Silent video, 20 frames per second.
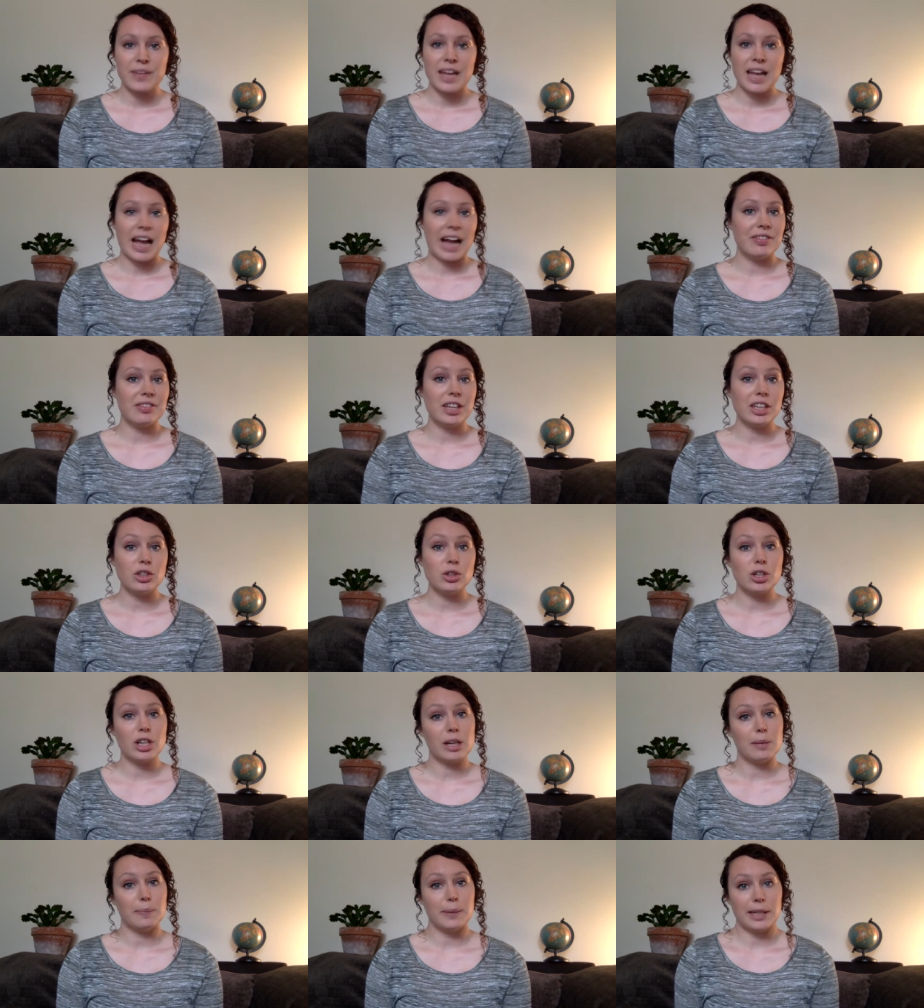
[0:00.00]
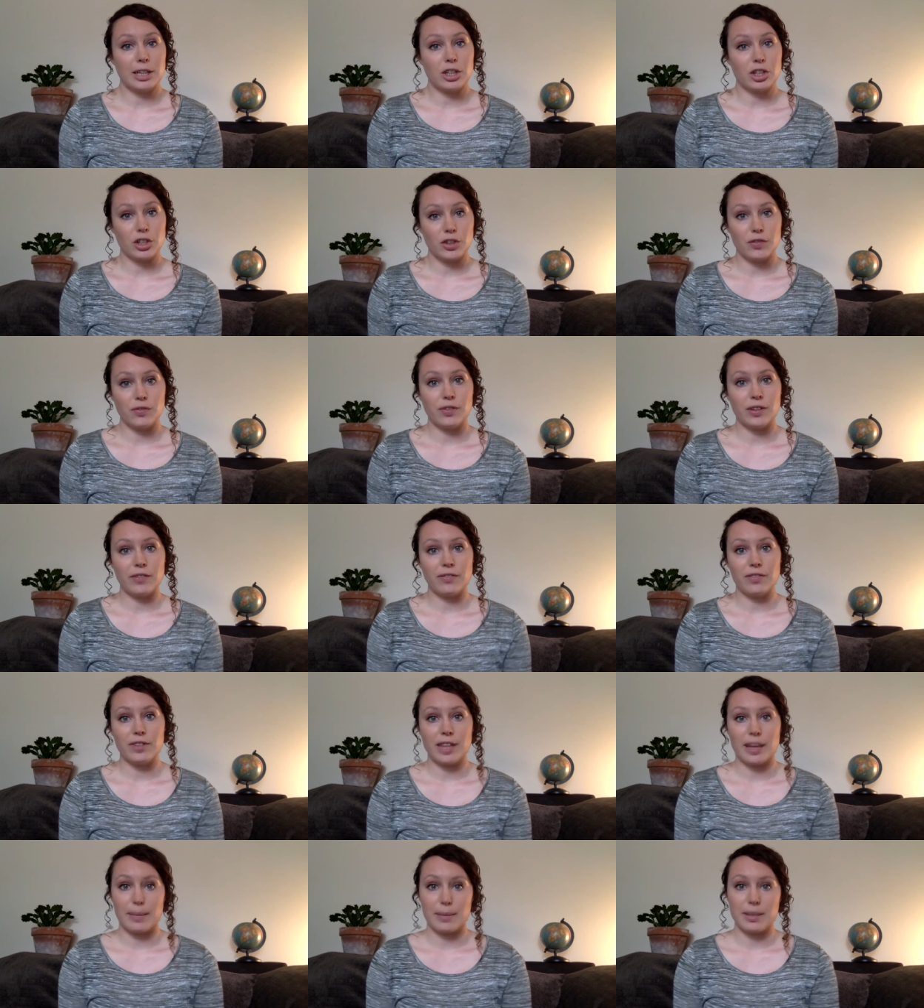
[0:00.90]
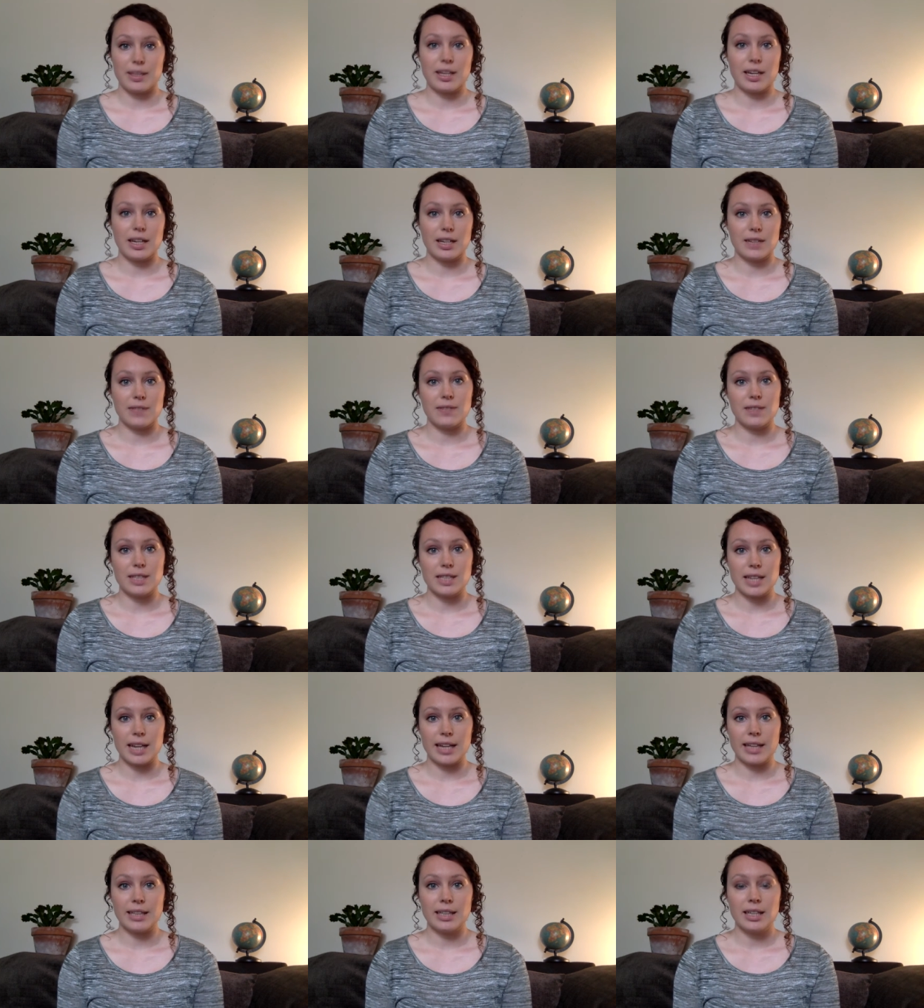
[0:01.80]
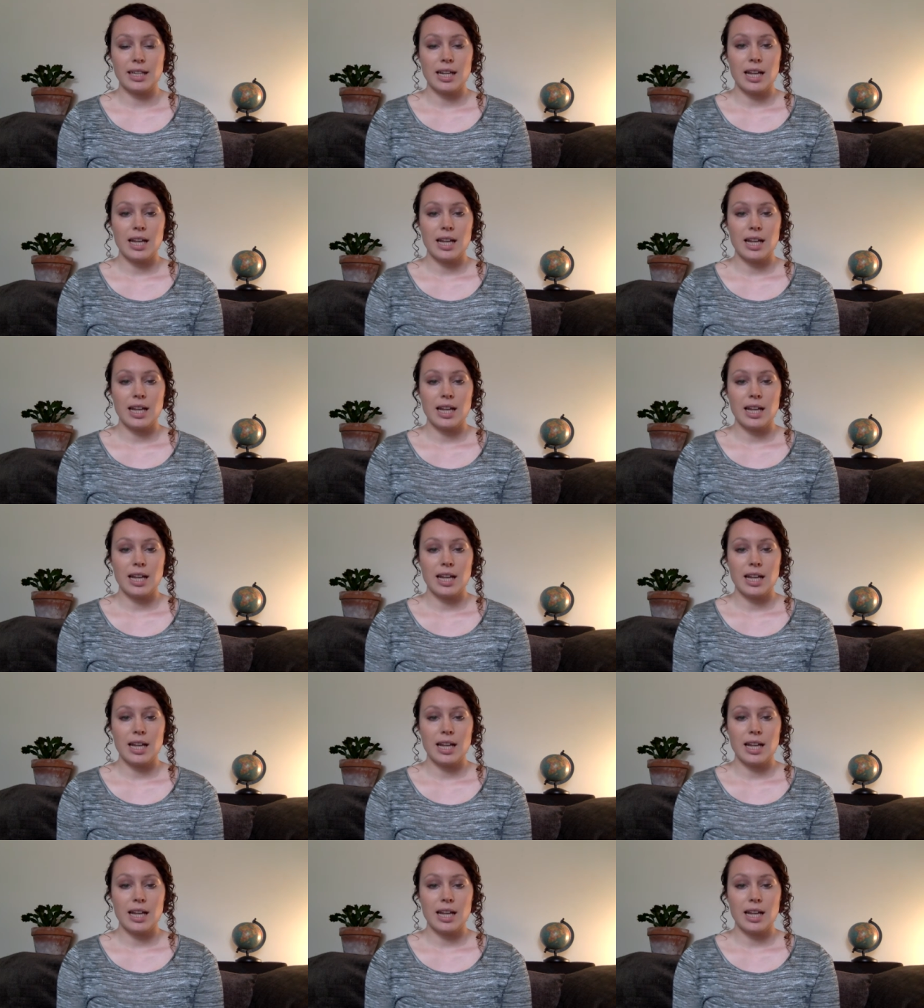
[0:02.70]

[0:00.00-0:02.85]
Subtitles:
and that you're going to be a good fit for them at the end of the day.